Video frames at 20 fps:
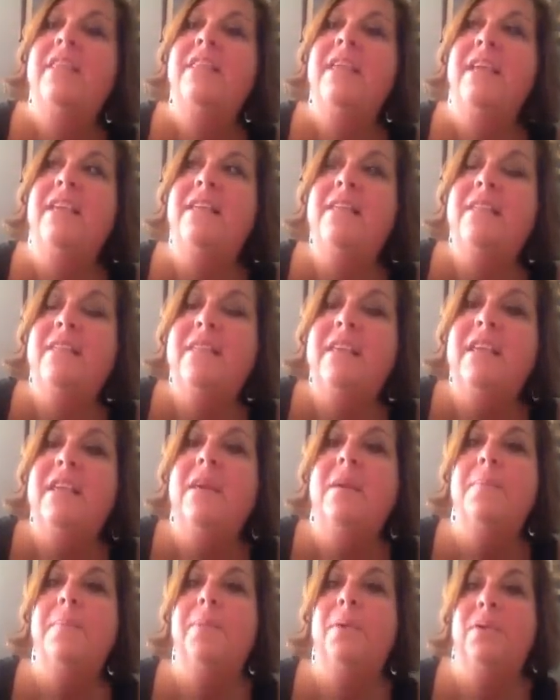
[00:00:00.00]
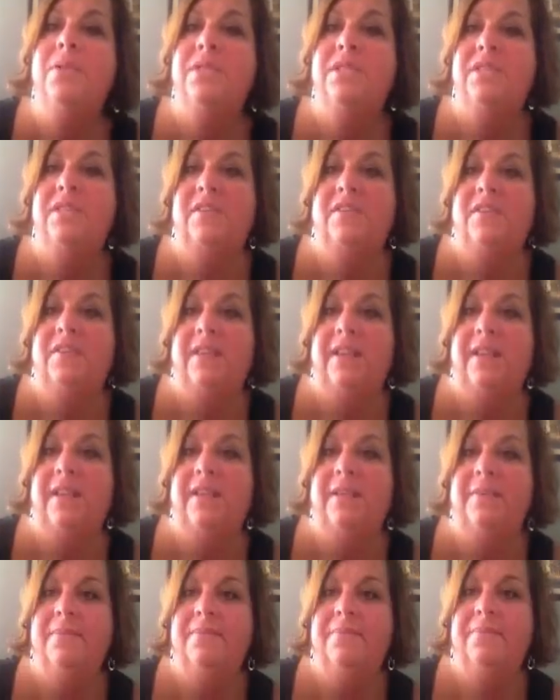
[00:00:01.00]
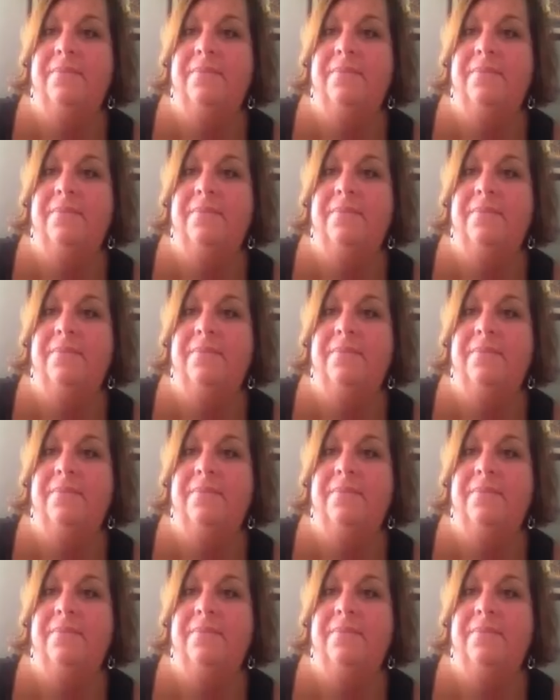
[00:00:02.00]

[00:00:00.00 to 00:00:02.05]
They think positively.